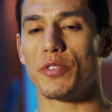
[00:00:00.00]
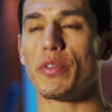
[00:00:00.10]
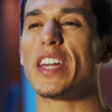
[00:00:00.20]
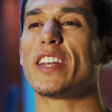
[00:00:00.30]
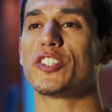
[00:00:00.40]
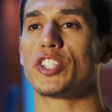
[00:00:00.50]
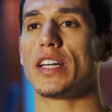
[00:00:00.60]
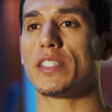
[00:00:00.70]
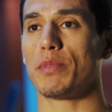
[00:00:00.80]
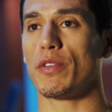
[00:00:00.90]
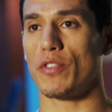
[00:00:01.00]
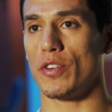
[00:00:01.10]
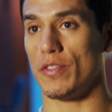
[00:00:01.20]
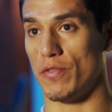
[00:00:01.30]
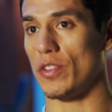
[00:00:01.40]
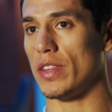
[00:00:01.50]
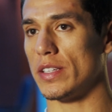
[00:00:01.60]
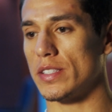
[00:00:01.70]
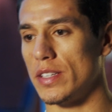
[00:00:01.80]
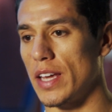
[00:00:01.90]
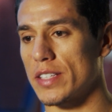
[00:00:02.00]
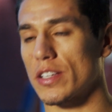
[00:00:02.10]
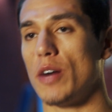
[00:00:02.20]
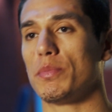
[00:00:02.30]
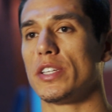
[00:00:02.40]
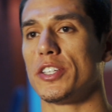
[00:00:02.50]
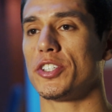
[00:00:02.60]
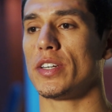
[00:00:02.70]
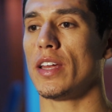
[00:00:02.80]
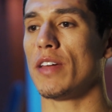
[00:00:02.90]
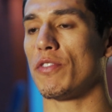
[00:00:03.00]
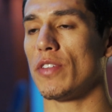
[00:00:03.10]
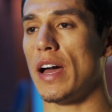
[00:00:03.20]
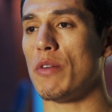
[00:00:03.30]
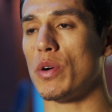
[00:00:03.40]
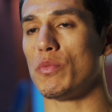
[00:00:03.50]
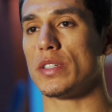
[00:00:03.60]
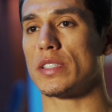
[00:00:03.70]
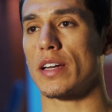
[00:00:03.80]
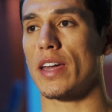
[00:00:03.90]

to re-energize me for, for this next competition. And for that one was,